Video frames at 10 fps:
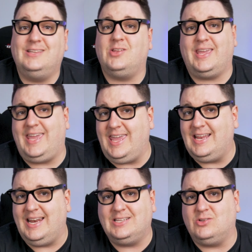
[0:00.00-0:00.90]
things like key
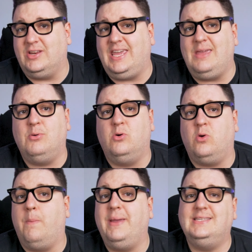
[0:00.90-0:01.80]
clicks on a
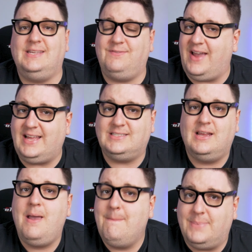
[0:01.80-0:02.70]
keyboard or P C
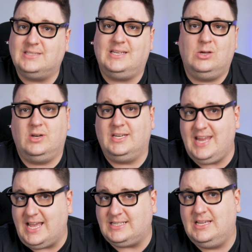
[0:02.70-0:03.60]
fans buzzing on a
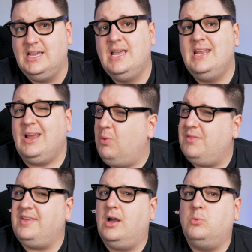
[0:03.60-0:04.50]
desk. Now,
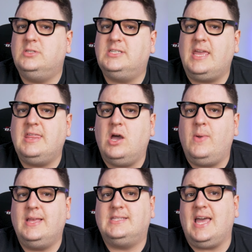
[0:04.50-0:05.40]
one thing I would say
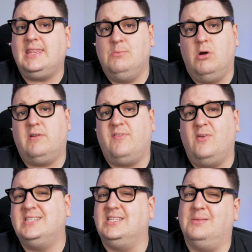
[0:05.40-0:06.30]
though is that the
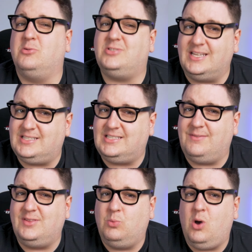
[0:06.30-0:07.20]
microphone isn't the most sensitive in the